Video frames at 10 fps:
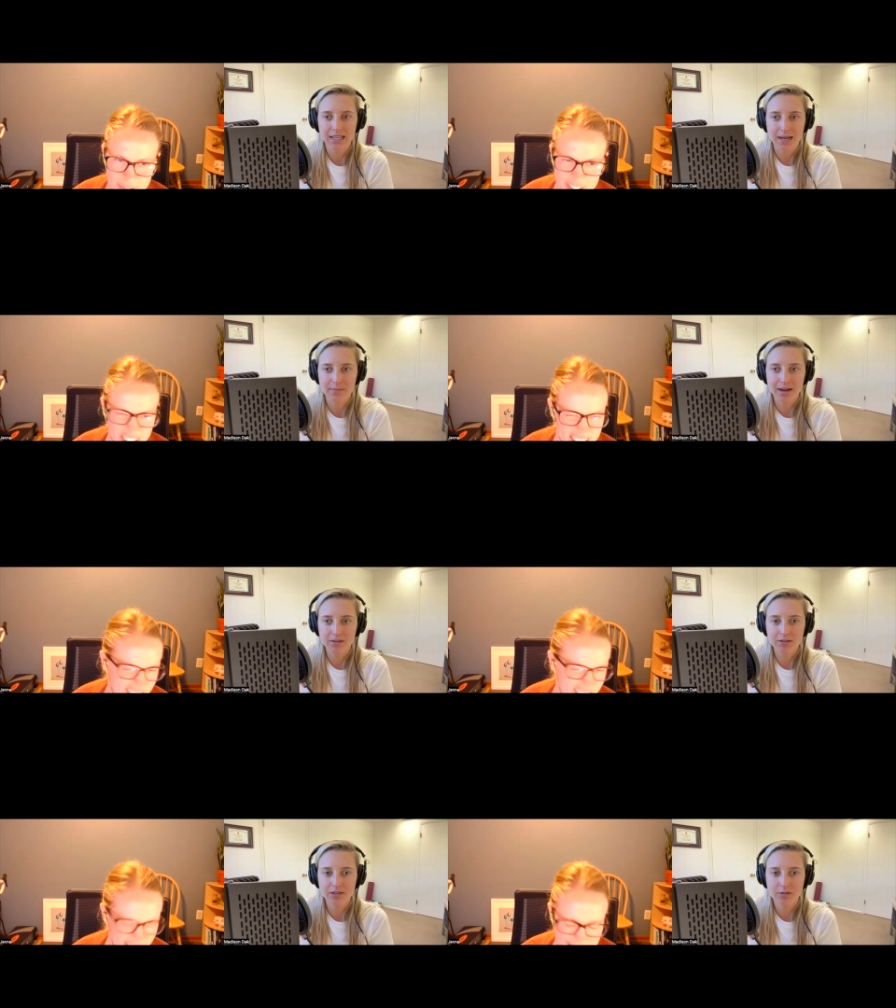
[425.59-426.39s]
time
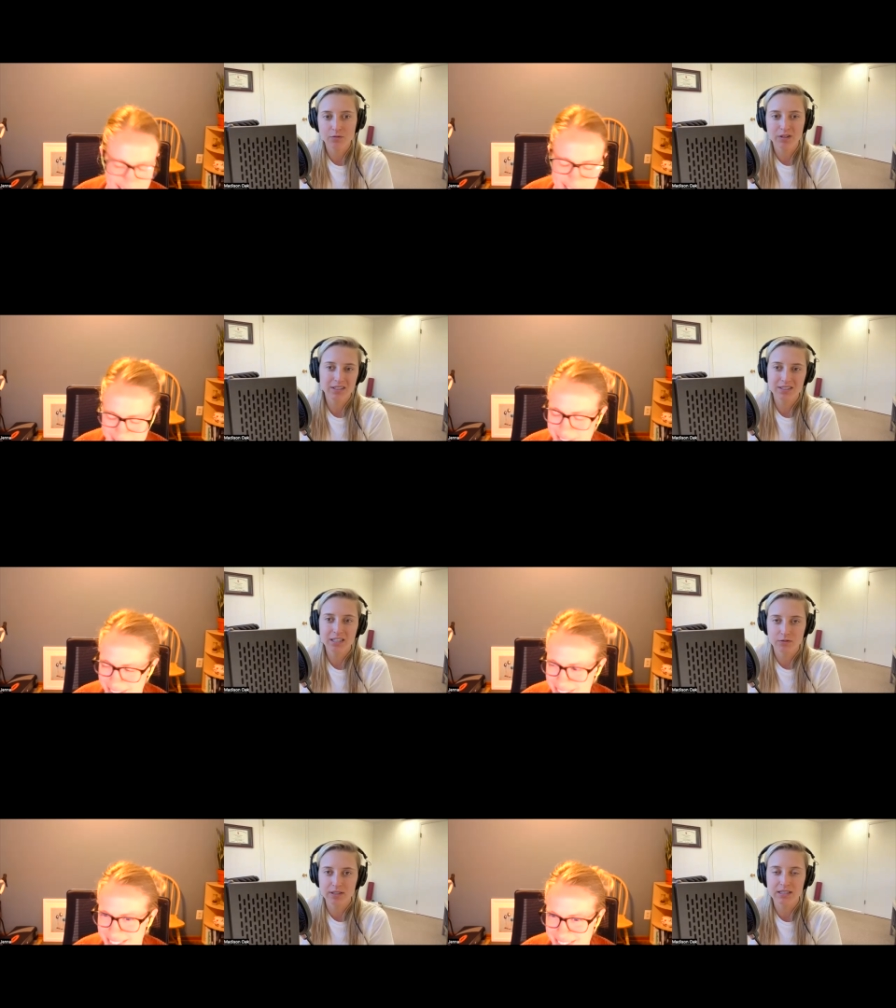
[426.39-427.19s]
bound, yeah.
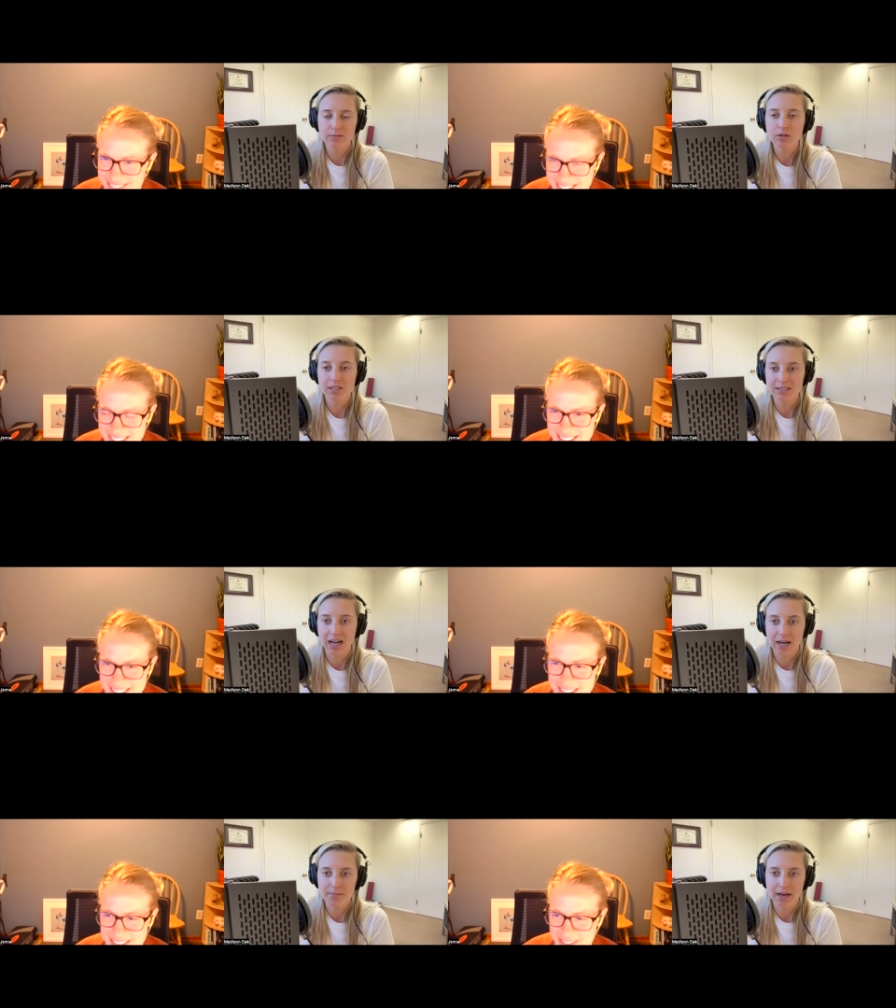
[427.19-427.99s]
realistic, reasonable, and time